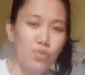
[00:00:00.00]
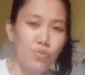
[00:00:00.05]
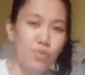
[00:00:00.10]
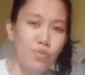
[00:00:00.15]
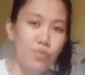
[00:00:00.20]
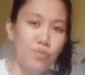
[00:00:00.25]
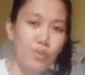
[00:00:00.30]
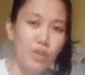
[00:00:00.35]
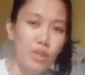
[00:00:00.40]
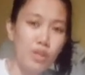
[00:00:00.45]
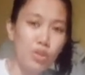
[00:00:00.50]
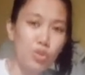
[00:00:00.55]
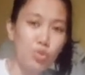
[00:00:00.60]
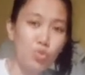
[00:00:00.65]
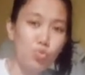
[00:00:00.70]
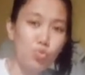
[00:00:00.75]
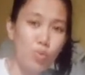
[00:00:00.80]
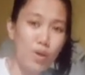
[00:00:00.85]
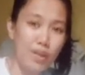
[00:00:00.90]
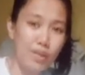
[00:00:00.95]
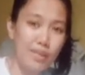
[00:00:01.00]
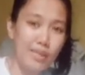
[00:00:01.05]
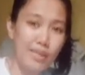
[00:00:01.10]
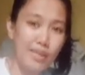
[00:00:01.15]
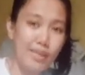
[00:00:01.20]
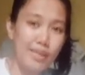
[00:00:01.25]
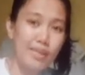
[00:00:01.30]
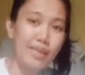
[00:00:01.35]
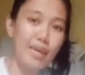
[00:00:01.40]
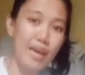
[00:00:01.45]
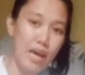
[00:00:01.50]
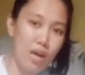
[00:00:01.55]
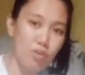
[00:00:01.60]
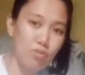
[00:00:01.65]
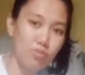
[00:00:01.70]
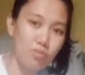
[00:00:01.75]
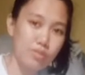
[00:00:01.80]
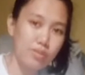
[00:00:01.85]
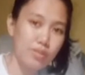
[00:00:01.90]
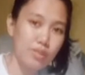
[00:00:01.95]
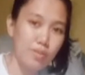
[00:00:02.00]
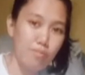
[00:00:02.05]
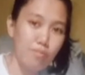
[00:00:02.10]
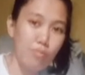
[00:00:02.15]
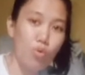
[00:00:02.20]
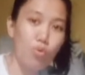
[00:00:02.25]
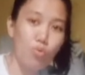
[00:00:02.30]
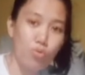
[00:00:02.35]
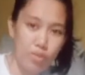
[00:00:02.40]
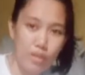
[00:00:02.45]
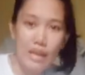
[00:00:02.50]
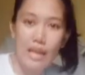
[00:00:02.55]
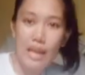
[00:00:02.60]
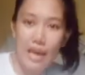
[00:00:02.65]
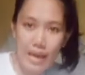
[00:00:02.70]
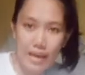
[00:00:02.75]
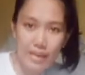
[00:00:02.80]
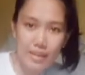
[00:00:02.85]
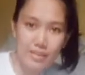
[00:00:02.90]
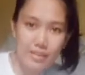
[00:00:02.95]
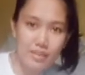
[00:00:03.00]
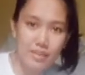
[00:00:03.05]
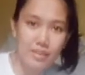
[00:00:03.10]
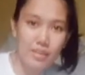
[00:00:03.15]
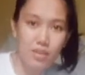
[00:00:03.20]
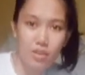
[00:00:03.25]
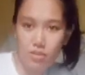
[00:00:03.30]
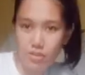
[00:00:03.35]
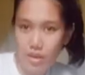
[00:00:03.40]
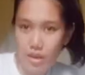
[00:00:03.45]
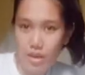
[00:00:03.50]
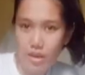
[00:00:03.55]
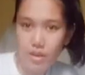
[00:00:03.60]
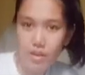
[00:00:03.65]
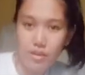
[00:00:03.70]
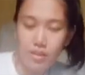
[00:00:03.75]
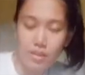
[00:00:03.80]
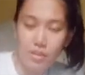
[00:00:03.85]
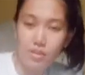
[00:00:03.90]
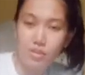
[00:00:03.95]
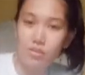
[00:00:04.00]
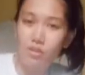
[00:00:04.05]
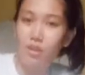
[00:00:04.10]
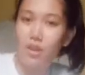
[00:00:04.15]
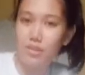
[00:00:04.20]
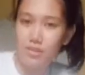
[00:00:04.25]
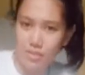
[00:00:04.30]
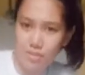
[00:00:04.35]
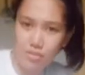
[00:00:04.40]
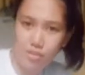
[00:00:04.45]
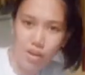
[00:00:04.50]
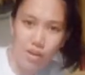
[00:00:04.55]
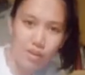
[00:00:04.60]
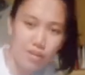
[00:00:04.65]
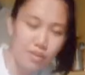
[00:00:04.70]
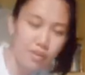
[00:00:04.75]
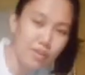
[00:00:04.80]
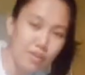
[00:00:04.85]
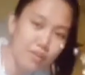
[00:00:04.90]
15 to 20 counts in both legs. Okay, so let's start.